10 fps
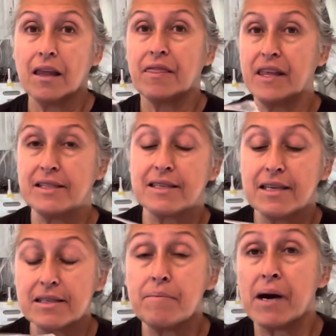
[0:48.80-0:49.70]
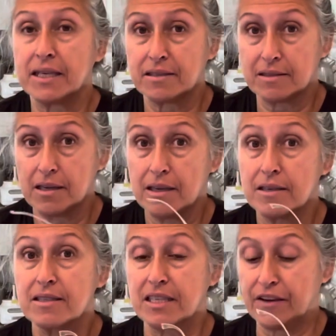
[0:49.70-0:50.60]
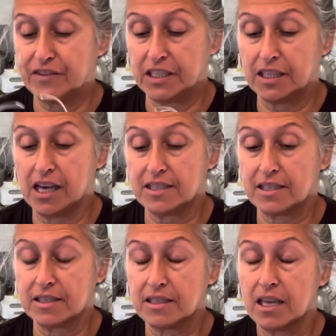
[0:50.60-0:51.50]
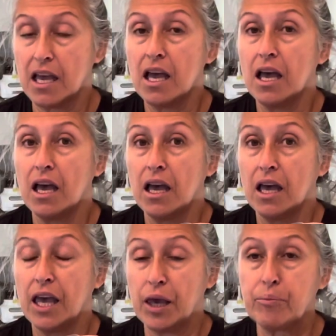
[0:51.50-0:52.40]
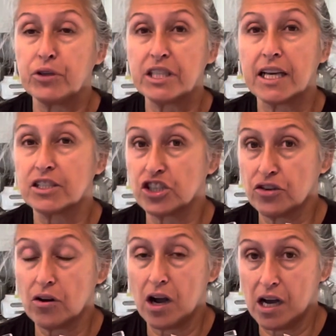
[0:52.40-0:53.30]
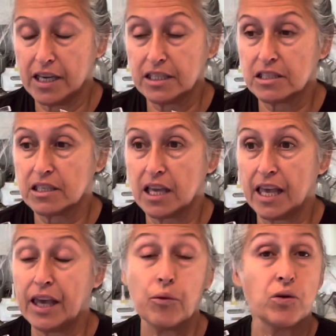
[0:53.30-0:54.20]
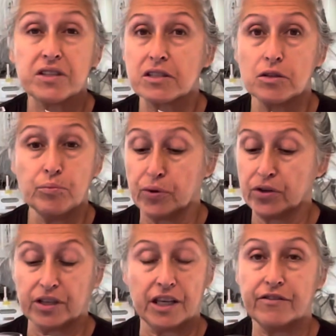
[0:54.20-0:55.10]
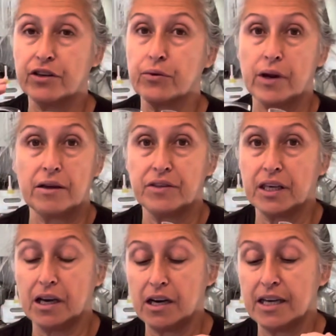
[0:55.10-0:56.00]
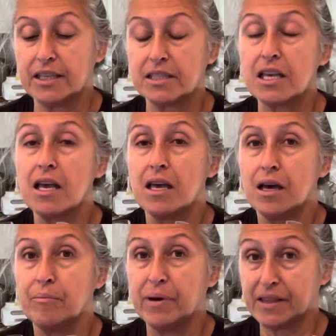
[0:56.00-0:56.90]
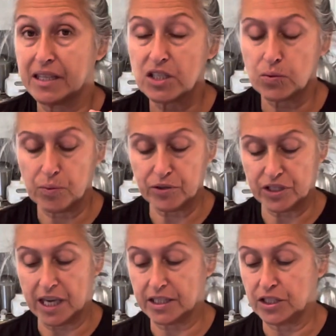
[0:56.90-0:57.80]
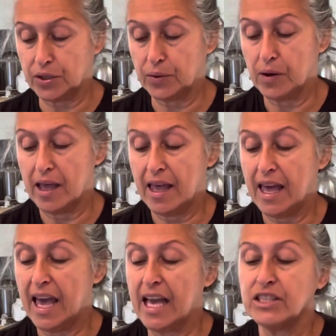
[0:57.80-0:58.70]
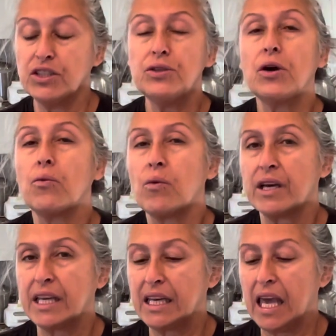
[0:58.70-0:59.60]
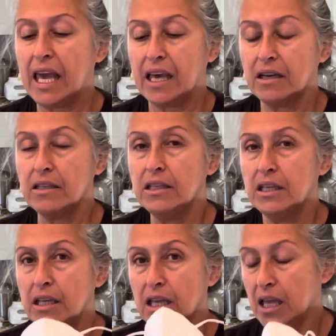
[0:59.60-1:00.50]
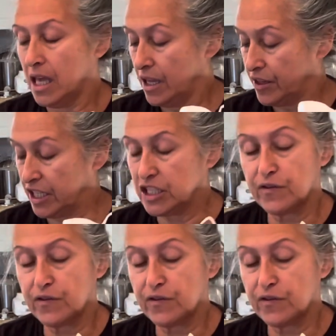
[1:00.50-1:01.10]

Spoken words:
this is a must. Safety glasses. It protects your eyes. It will still burn even around the eyes, but this will protect you. And you don't want to inhale these